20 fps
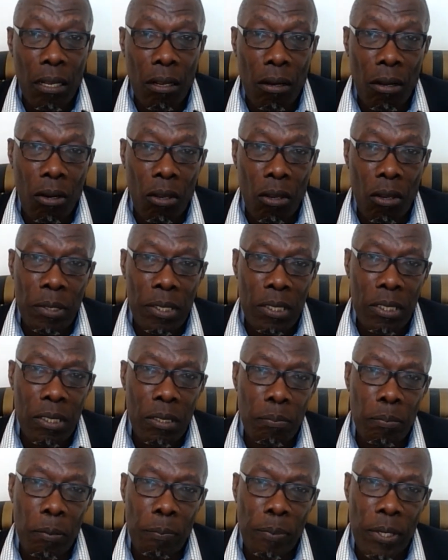club
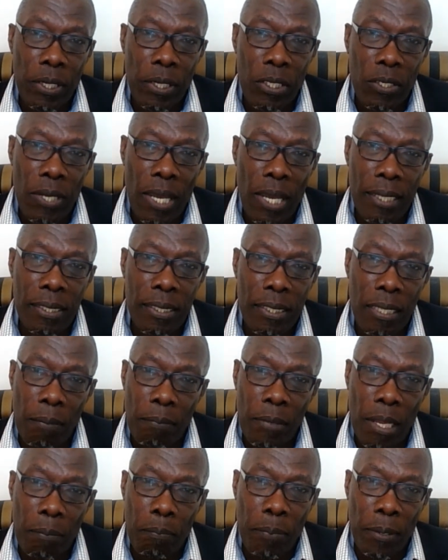is prepared to
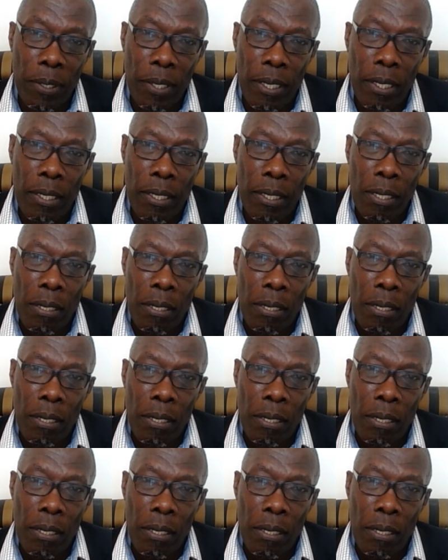accept that player